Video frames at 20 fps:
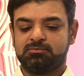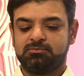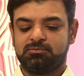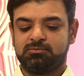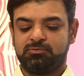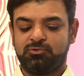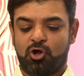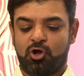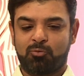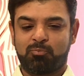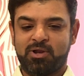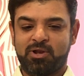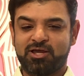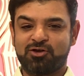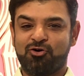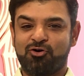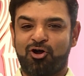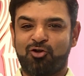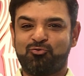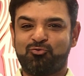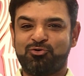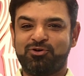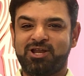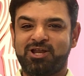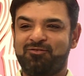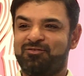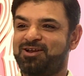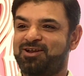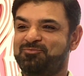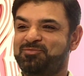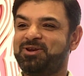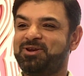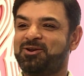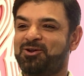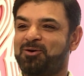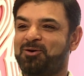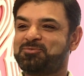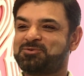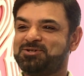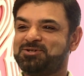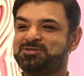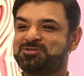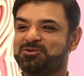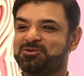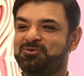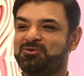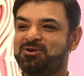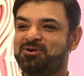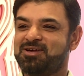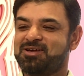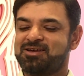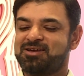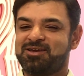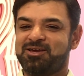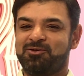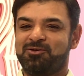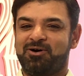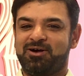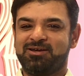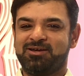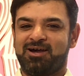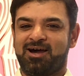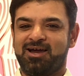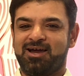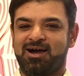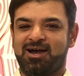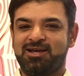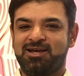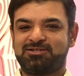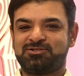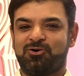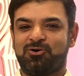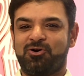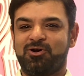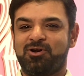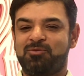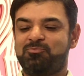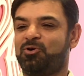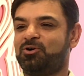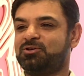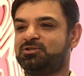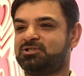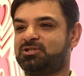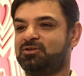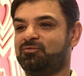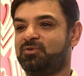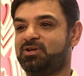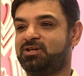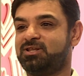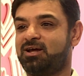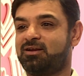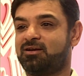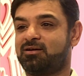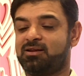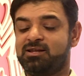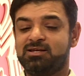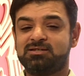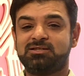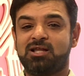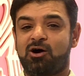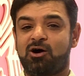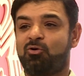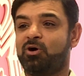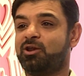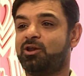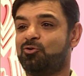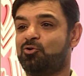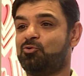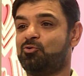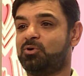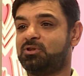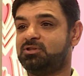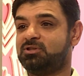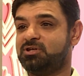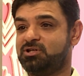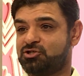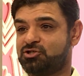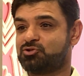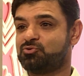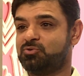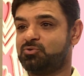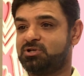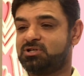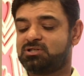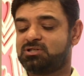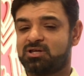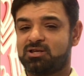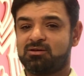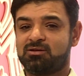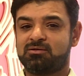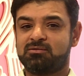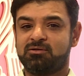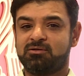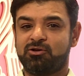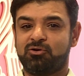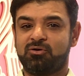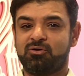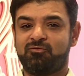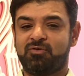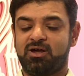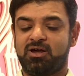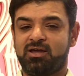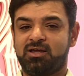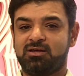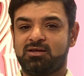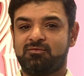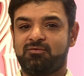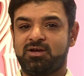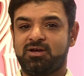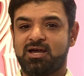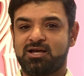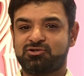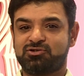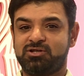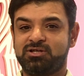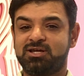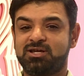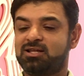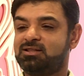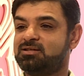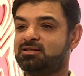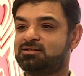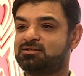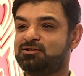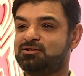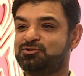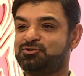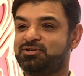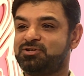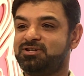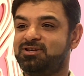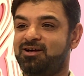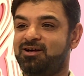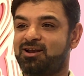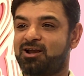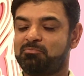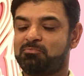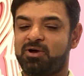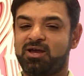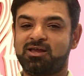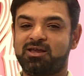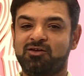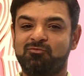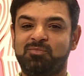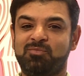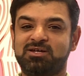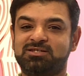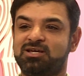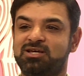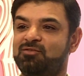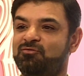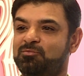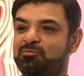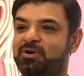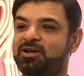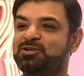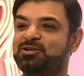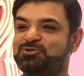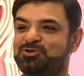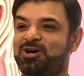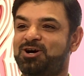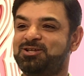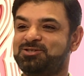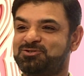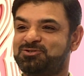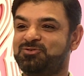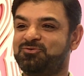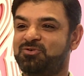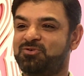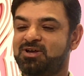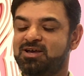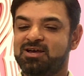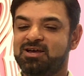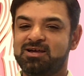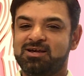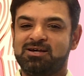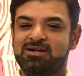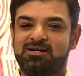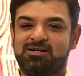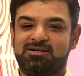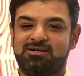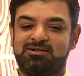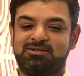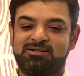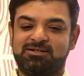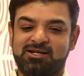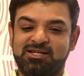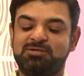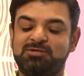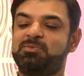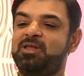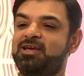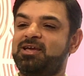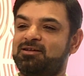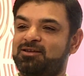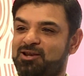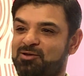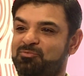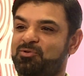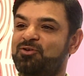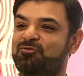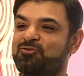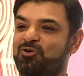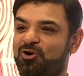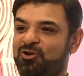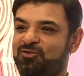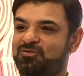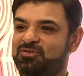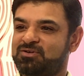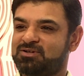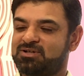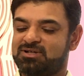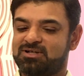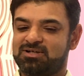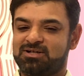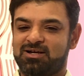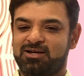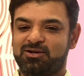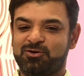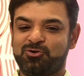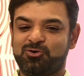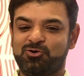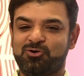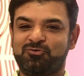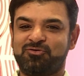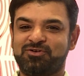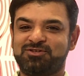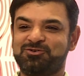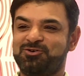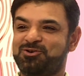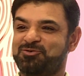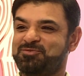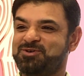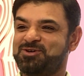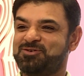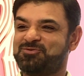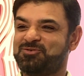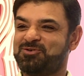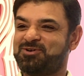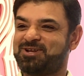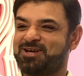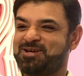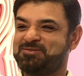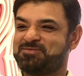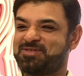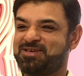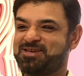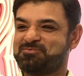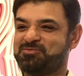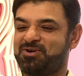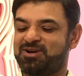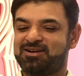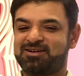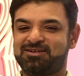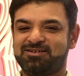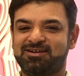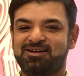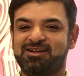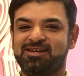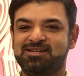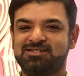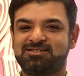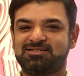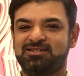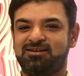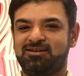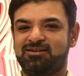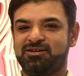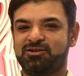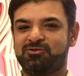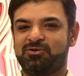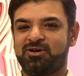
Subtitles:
not playing golf would never have been an option. So I saw it positively, that at least now I know what the issue is, and if I actually get this surgery done, it might give myself a better chance of at least playing a little bit of golf. I don't know if it's going to be a full-time thing, but at least I've